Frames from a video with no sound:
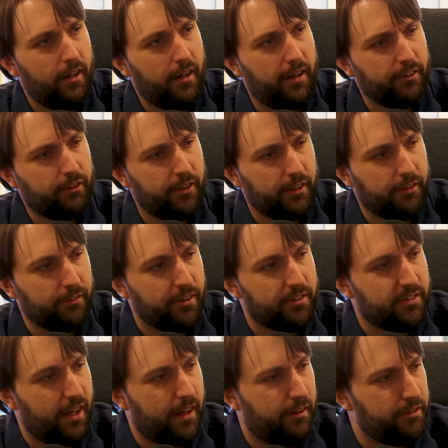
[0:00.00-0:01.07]
uncritical
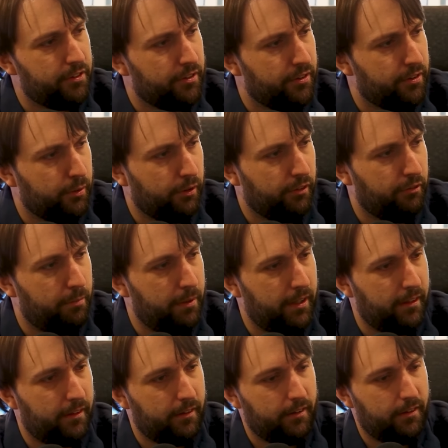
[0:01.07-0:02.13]
nostalgia has sort of
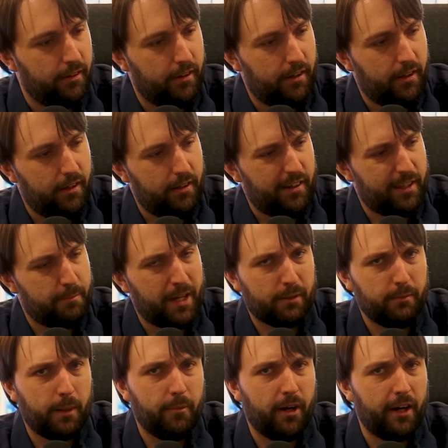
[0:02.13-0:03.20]
been at the back of
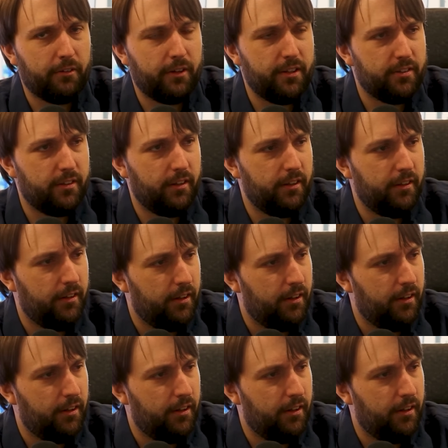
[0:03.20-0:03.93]
my mind recently.